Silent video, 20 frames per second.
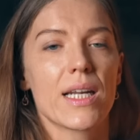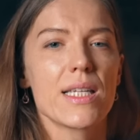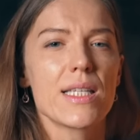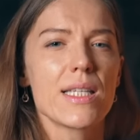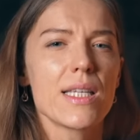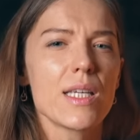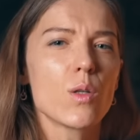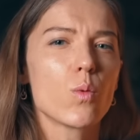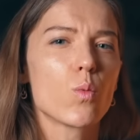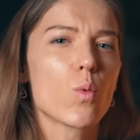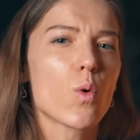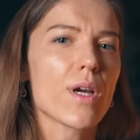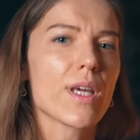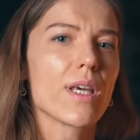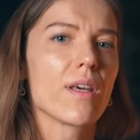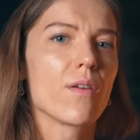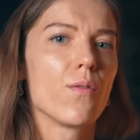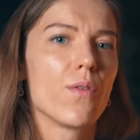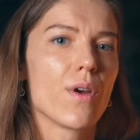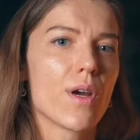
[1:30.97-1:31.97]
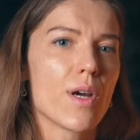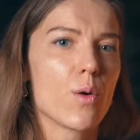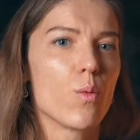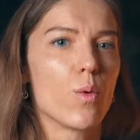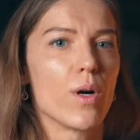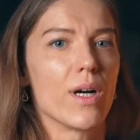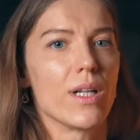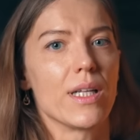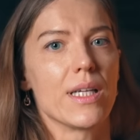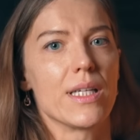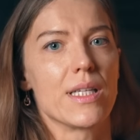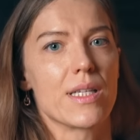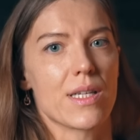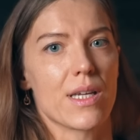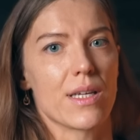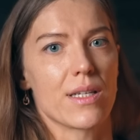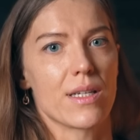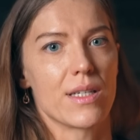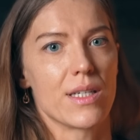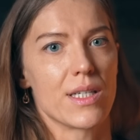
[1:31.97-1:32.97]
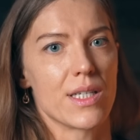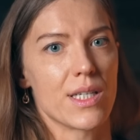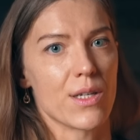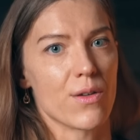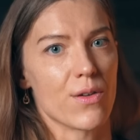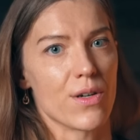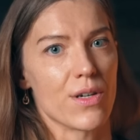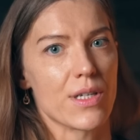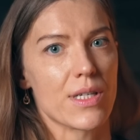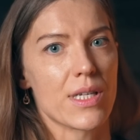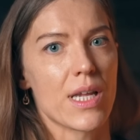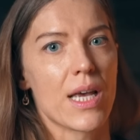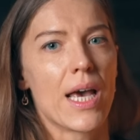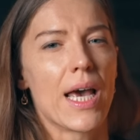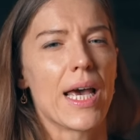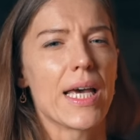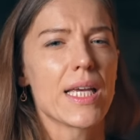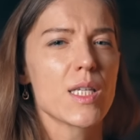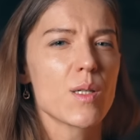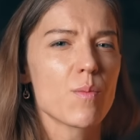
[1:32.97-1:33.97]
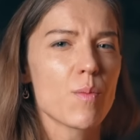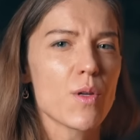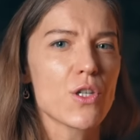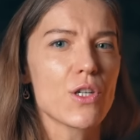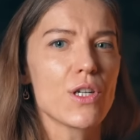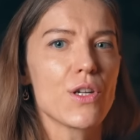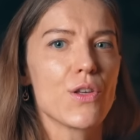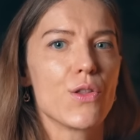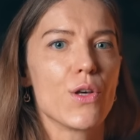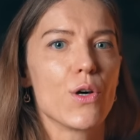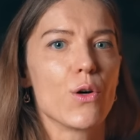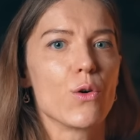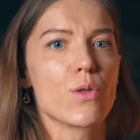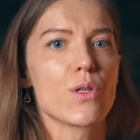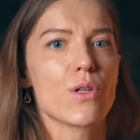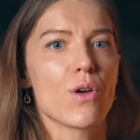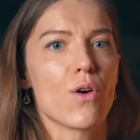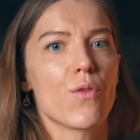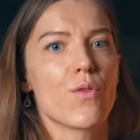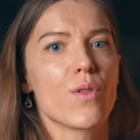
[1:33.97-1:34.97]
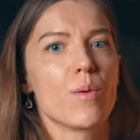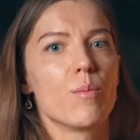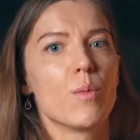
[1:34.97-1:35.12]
I see it working very well in certain interiors, especially those of the